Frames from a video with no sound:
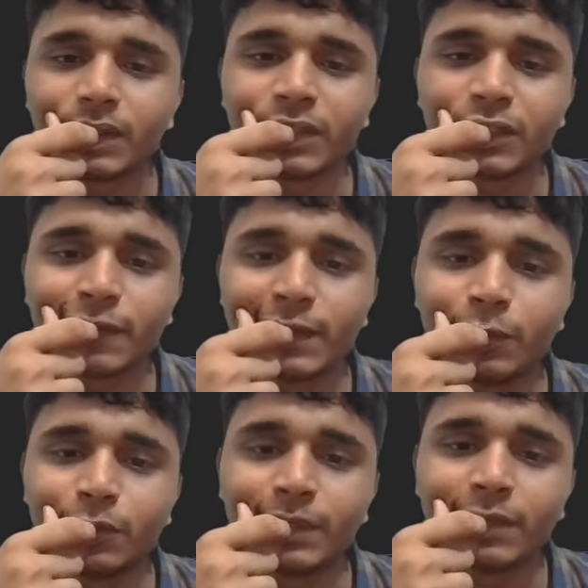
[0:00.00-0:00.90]
this
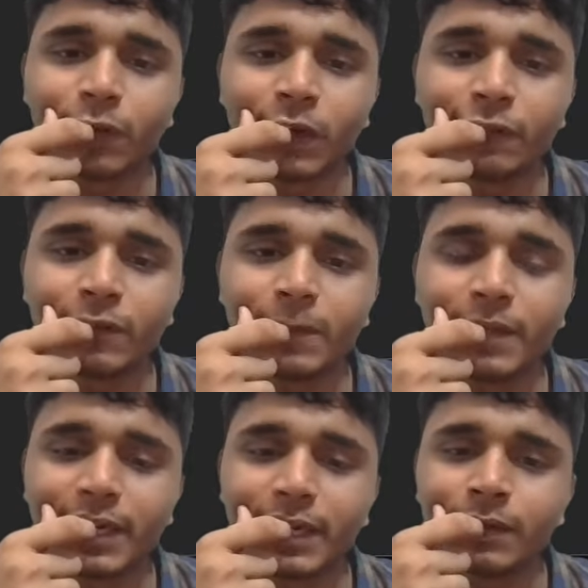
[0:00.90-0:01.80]
value, then what will
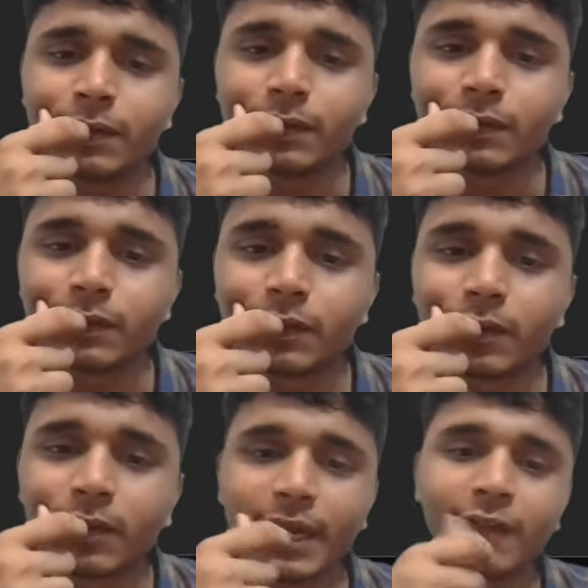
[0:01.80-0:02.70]
be n?
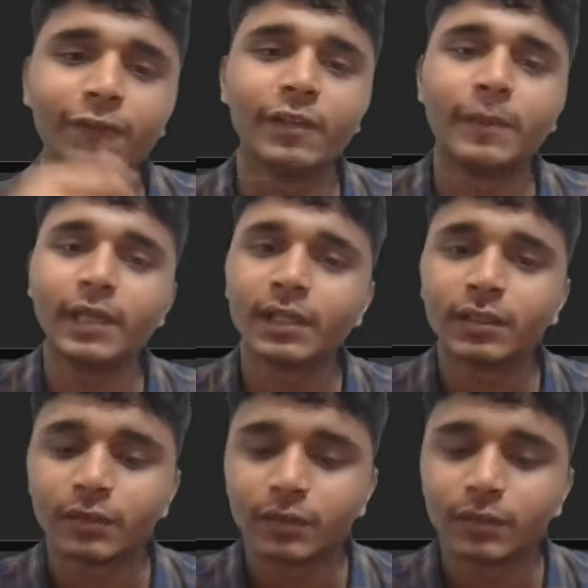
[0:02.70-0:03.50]
N will be